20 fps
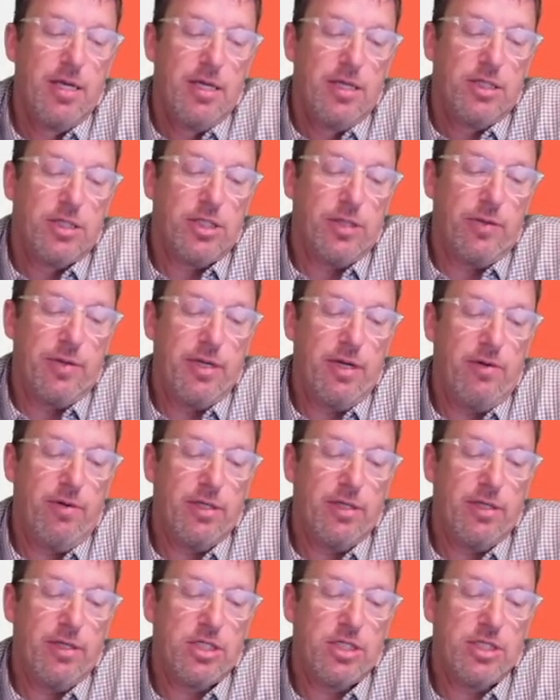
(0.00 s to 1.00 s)
So we know
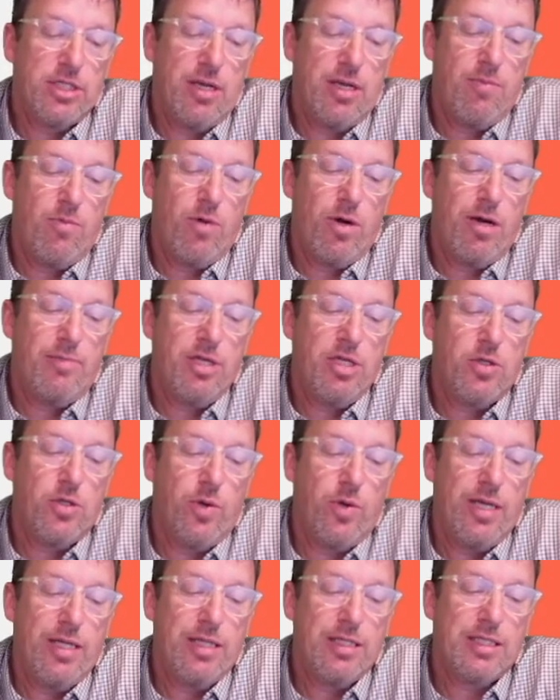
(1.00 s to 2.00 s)
it's somewhere
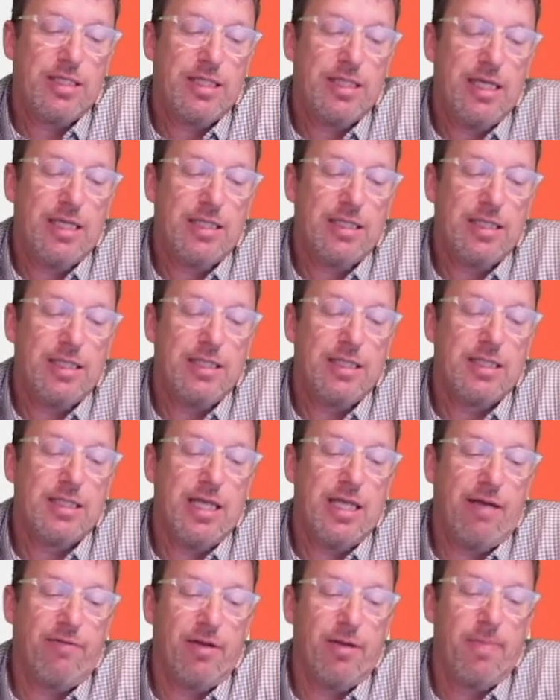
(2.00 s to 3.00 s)
between 6 and
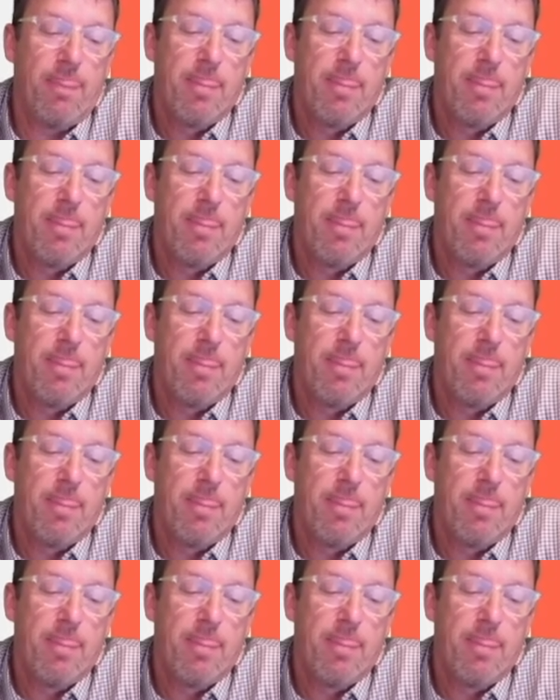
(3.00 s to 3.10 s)
7.